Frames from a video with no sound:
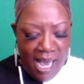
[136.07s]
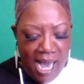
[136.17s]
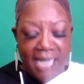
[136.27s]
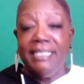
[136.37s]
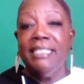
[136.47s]

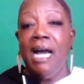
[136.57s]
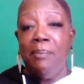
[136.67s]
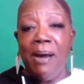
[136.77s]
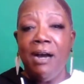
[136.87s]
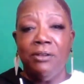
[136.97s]
I did not
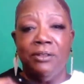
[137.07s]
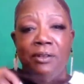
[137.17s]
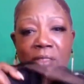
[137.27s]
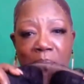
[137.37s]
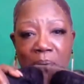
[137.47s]
powder
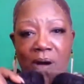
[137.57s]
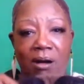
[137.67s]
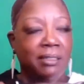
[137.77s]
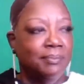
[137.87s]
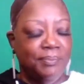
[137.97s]
the
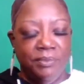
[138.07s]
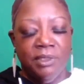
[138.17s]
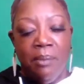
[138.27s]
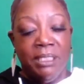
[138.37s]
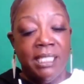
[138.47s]
part,
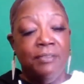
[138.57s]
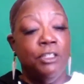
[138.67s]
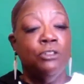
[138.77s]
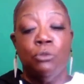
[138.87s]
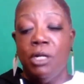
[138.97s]
but it's got the
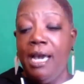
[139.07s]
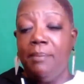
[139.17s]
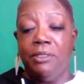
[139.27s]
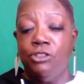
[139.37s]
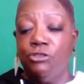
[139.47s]
usual cap
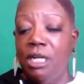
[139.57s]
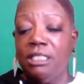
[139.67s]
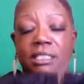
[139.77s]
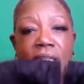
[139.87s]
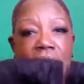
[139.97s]

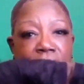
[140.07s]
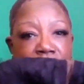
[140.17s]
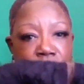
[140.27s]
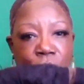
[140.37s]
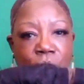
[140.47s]
construction. There
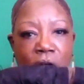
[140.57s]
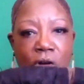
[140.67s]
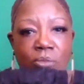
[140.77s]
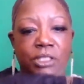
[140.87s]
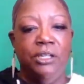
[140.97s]
are 2
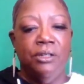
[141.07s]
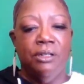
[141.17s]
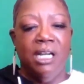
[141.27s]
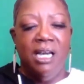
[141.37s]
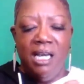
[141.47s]
combs here
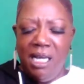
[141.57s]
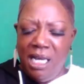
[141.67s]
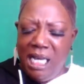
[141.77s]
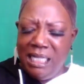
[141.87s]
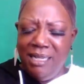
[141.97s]

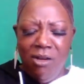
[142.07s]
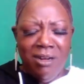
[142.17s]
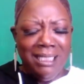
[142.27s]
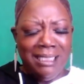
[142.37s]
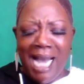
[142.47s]
that aren't
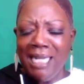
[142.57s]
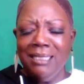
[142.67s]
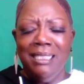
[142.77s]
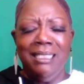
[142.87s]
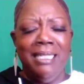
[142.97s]

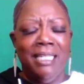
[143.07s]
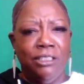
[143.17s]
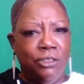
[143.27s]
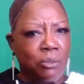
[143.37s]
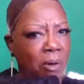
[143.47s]
exactly next
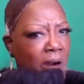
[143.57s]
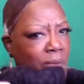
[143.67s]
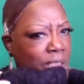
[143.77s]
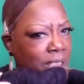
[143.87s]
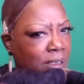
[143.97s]
to the part,
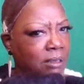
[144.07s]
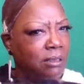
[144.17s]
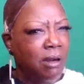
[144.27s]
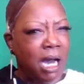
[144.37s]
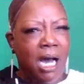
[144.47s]
which is a
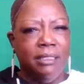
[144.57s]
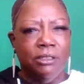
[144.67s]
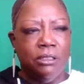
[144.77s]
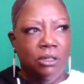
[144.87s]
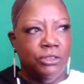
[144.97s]
little odd. They're
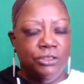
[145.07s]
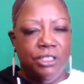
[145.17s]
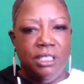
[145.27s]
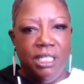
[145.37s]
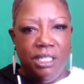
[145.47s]
closer to
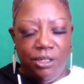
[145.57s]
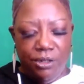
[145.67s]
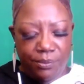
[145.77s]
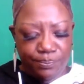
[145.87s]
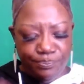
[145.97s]
the ear.